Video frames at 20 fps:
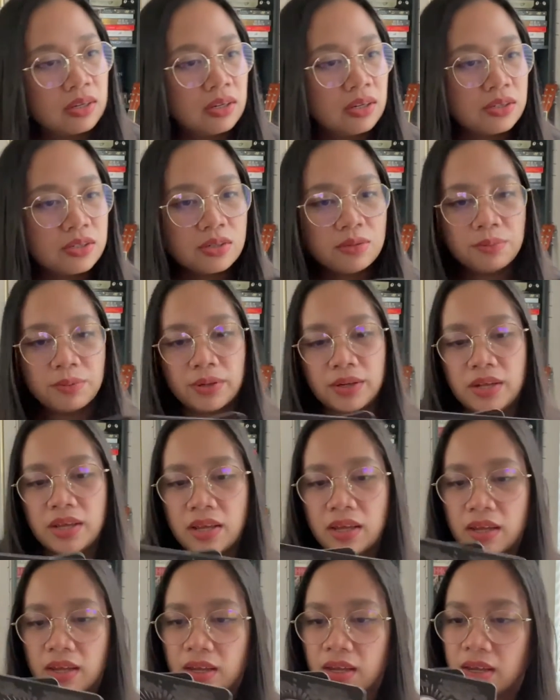They're so
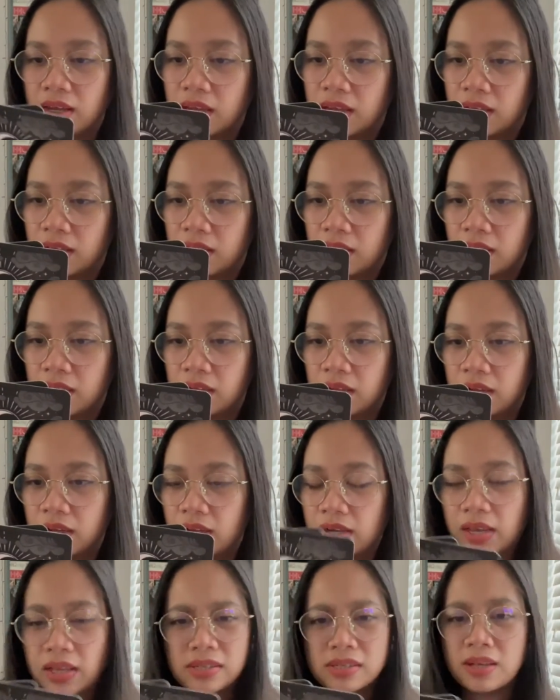pretty.
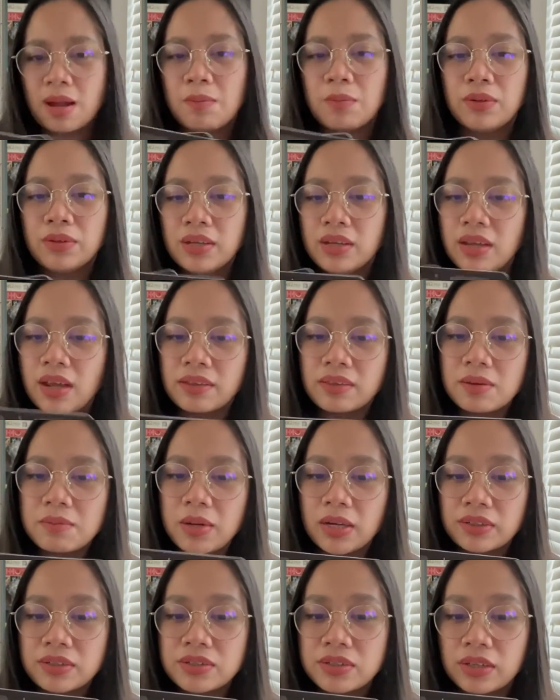I can't stop looking at them,
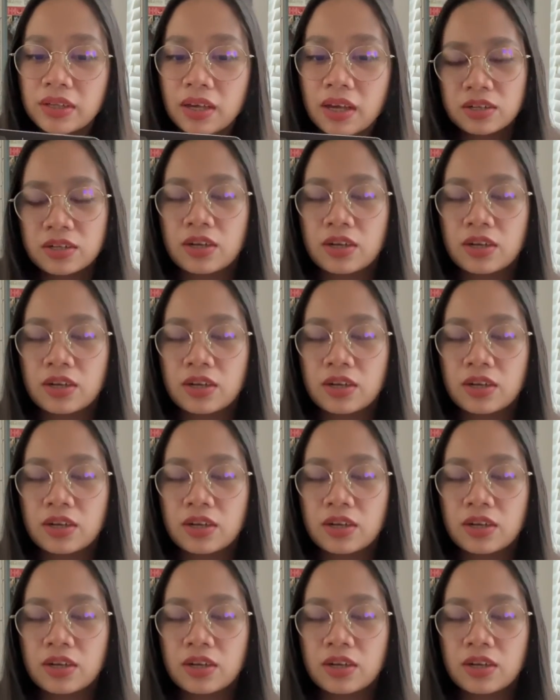actually.